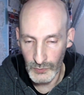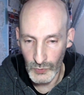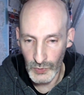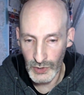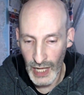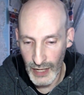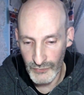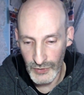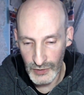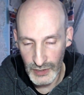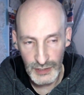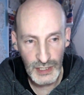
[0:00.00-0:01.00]
when you have your
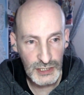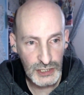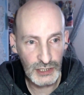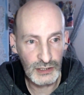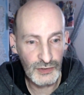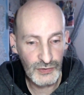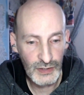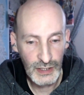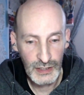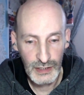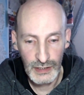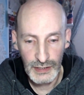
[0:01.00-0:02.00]
credentials
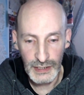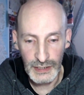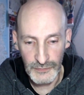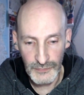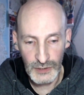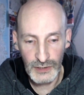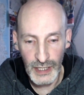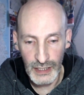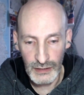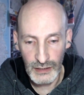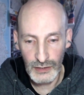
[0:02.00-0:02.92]
in the front end,